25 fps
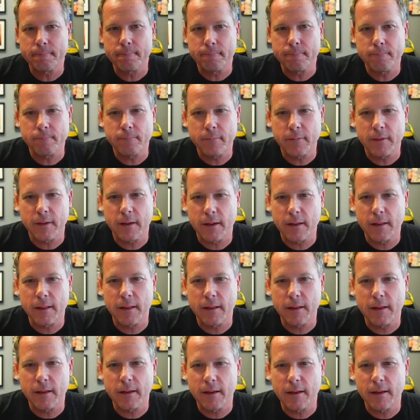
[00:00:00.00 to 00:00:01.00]

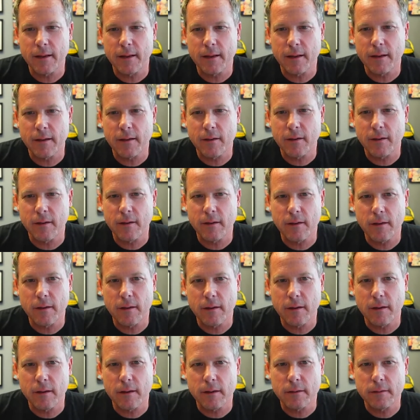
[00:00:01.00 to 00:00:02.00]

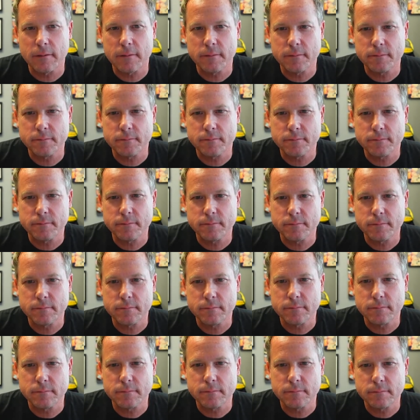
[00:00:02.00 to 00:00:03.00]

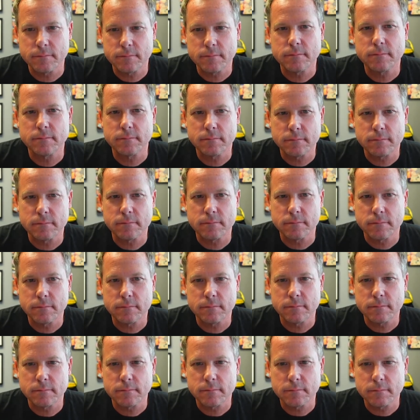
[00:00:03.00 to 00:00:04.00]

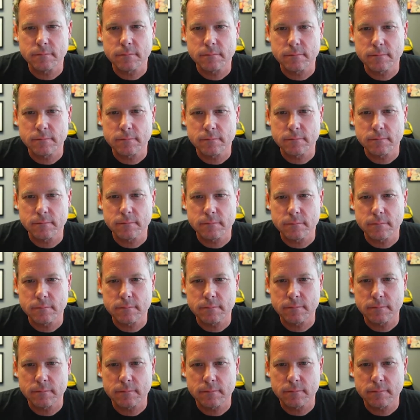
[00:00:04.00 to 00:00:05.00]

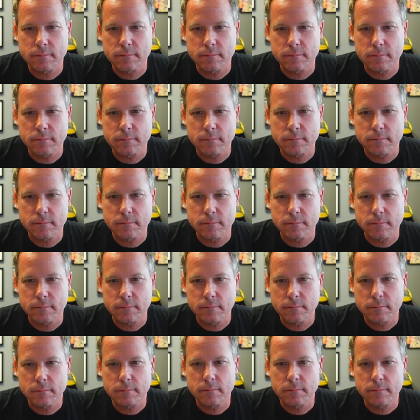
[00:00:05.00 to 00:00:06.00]

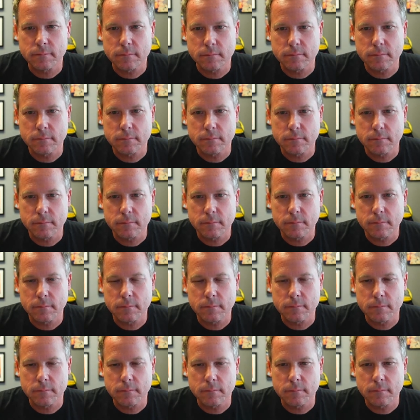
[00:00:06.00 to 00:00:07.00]

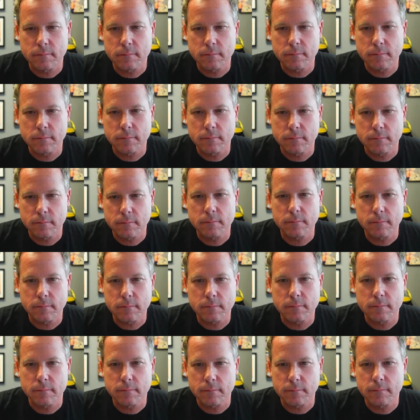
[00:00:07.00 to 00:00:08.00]

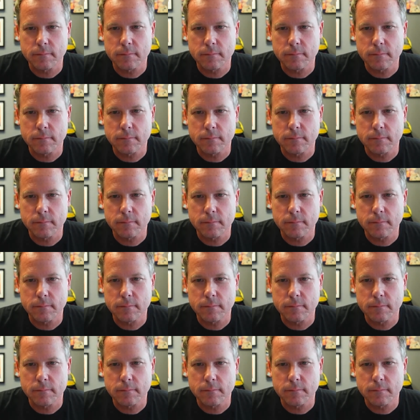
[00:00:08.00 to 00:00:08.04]
(not speaking)